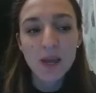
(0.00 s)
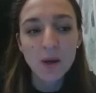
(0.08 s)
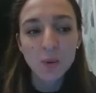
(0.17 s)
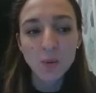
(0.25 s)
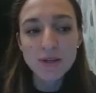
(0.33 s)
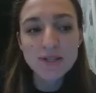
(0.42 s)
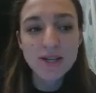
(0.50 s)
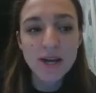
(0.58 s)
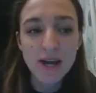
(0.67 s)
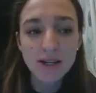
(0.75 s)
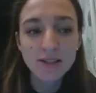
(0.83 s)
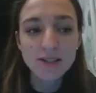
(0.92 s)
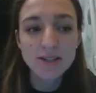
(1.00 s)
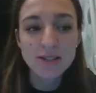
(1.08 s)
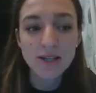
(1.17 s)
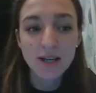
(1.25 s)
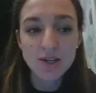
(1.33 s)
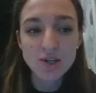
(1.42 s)
with an
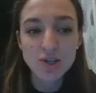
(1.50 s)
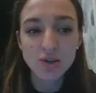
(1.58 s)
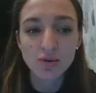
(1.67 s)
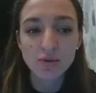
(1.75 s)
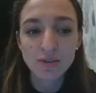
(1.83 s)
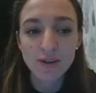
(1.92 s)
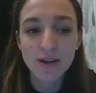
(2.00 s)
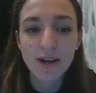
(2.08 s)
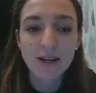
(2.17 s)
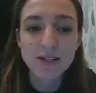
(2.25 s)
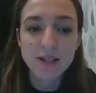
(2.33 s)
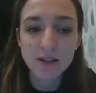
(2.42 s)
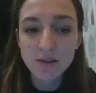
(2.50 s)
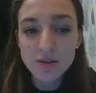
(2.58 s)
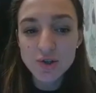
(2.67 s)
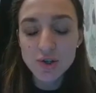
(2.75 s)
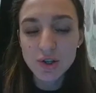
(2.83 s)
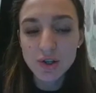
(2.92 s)
indication of their
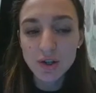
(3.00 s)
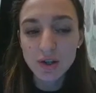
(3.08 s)
etiology,